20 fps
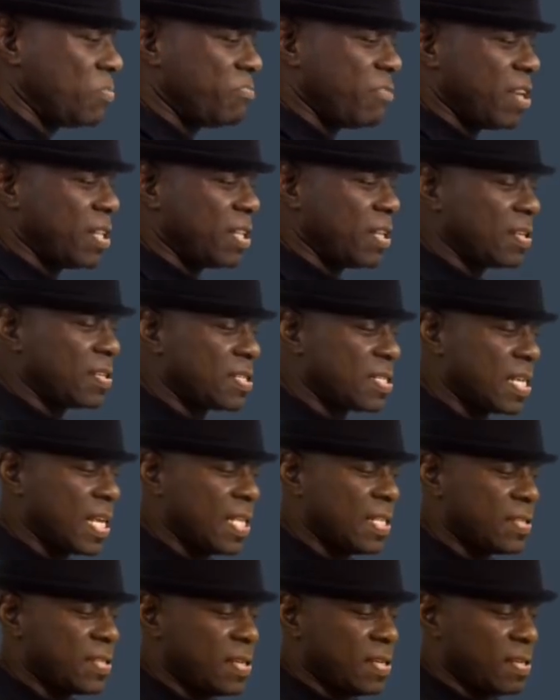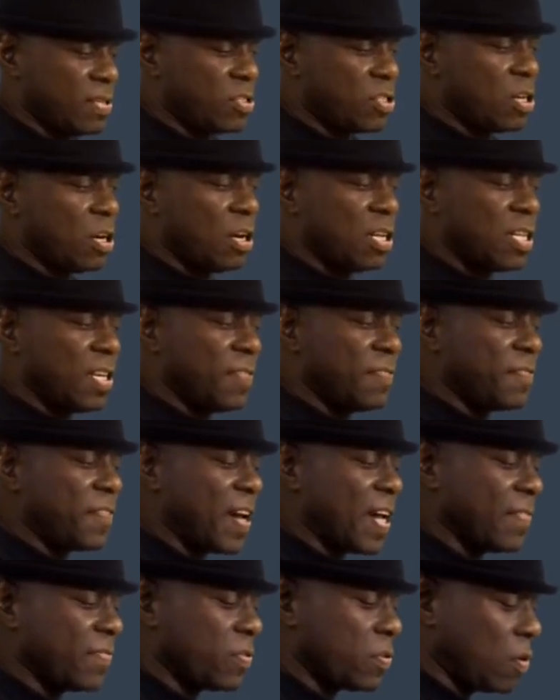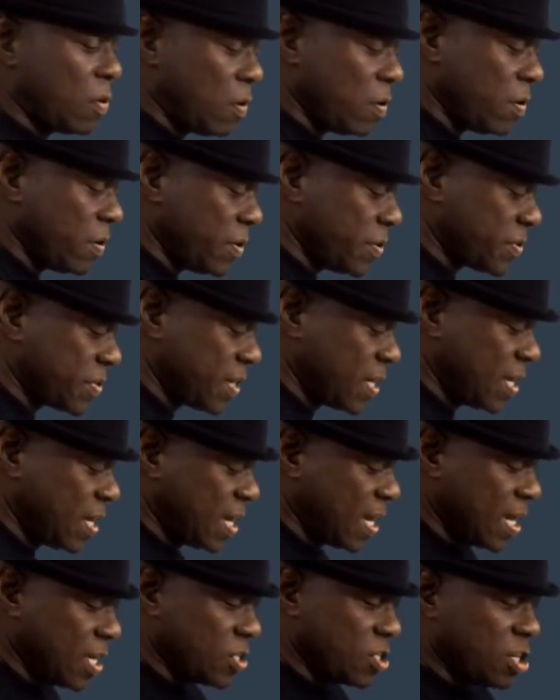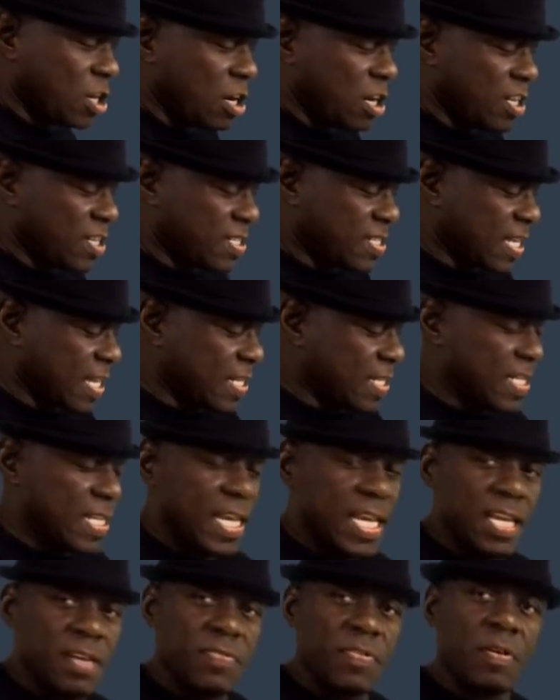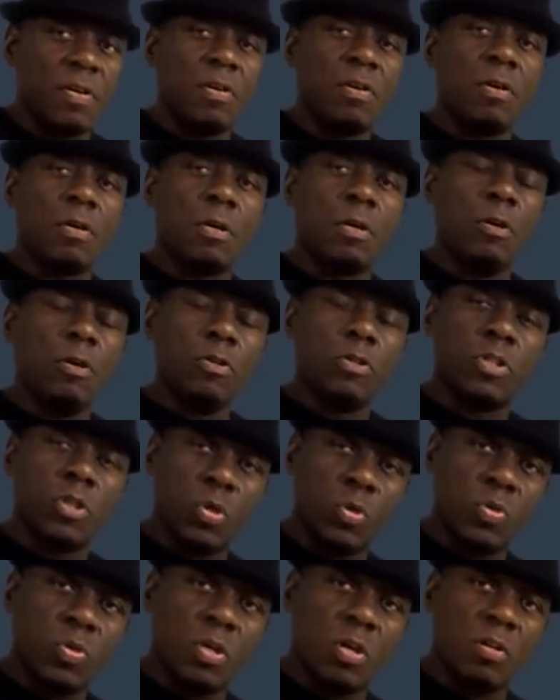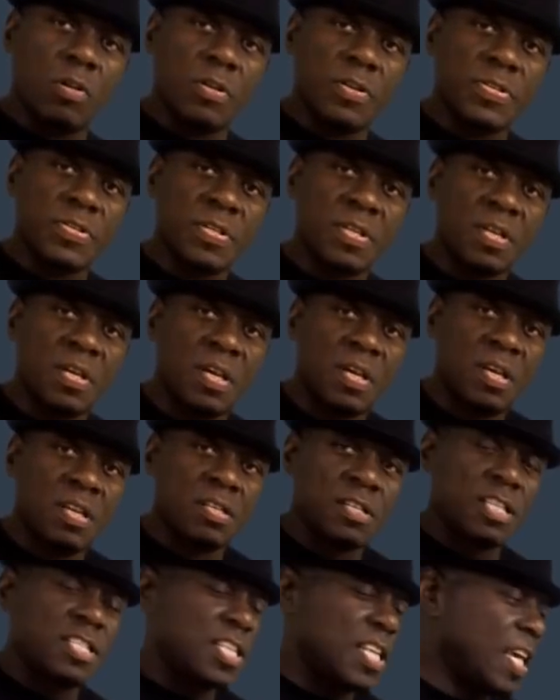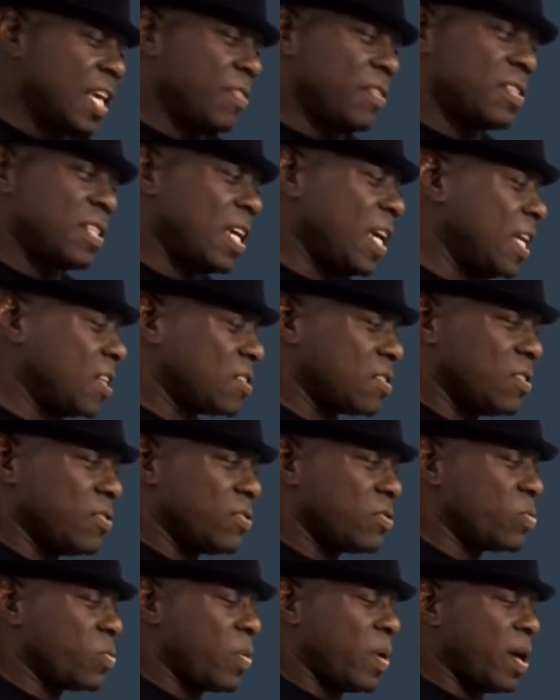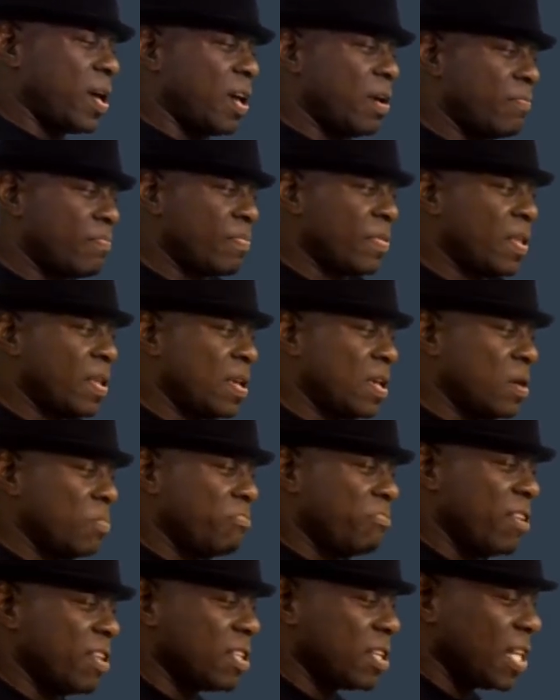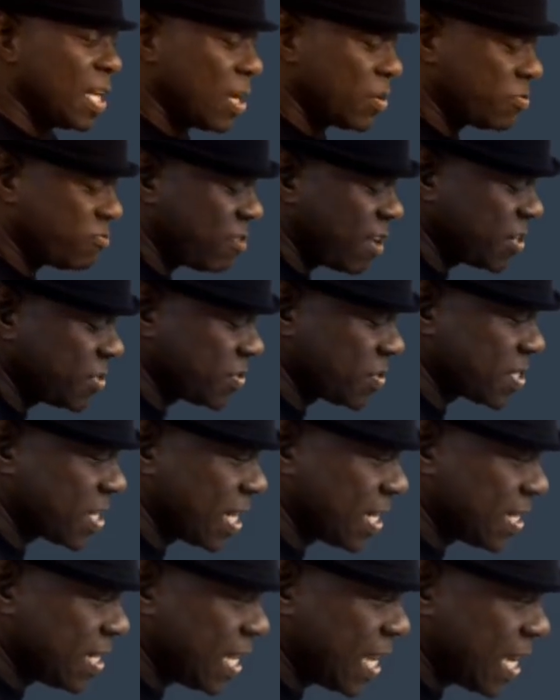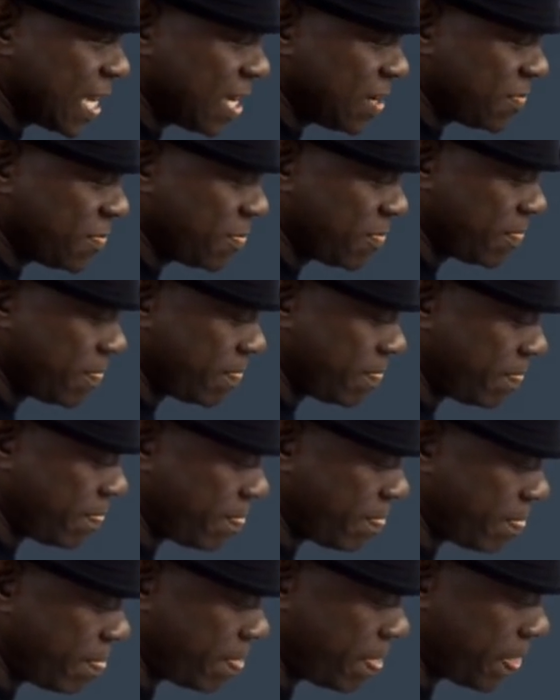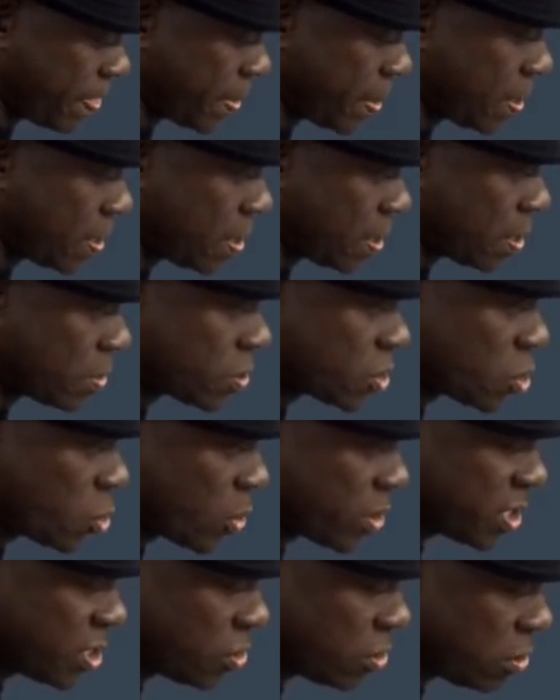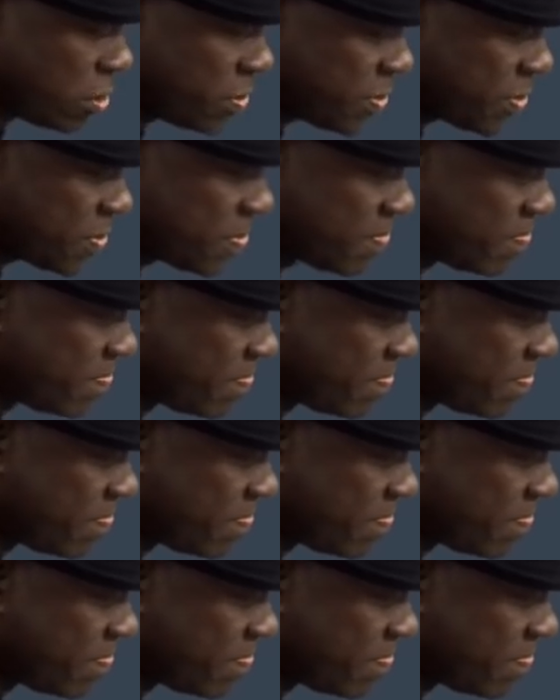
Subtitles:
Brenda sent Charlie $5, and Charlie sent Dave $2. Let's take this instance where Brenda now tries to send Dave $20.